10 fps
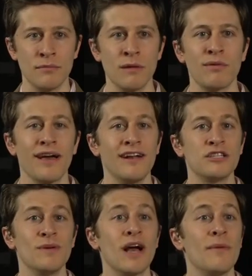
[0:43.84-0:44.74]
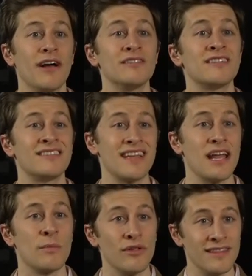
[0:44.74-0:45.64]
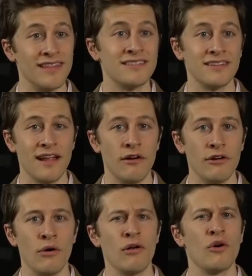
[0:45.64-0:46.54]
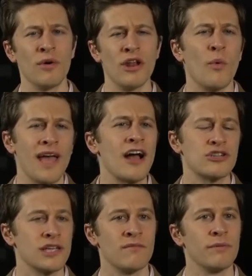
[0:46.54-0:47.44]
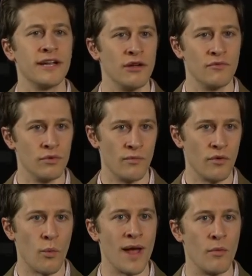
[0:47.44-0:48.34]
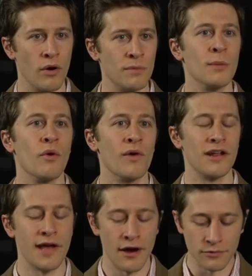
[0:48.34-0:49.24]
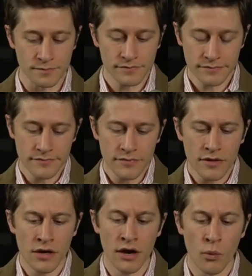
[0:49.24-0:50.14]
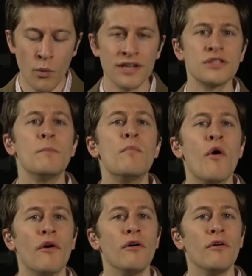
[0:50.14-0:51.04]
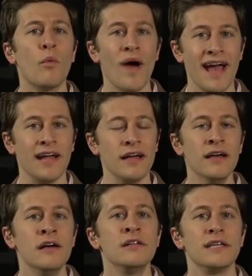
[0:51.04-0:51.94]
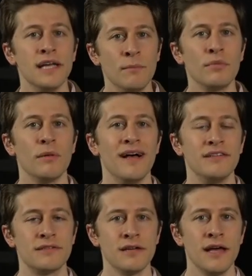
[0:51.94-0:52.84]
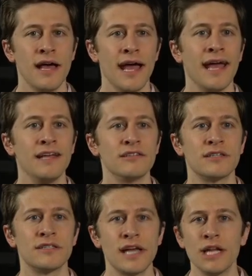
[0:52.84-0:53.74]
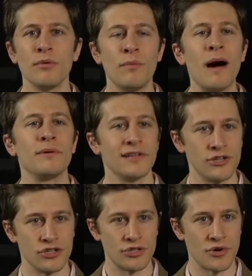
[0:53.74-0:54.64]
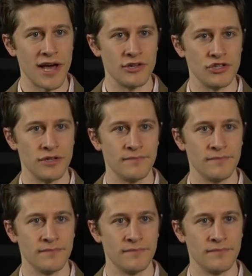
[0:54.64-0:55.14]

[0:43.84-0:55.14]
planet is becoming unsustainable in this scenario, although we know we actually have plenty of room for way more people right now. What is the moral way to implement a sustainable population strategy?